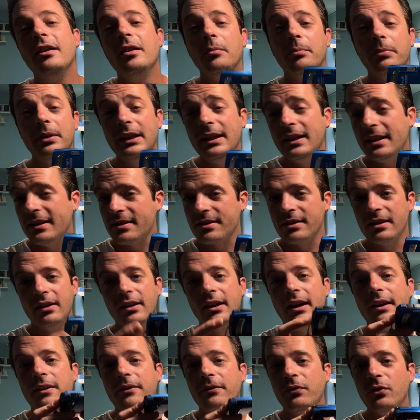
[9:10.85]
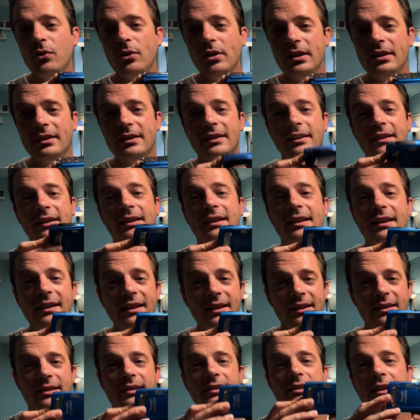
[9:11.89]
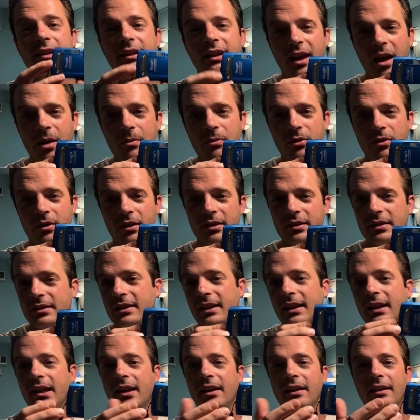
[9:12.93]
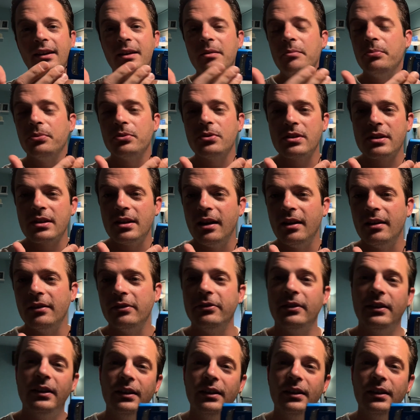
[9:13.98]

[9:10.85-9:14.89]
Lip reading: please avoid these cameras like Olympus Tough.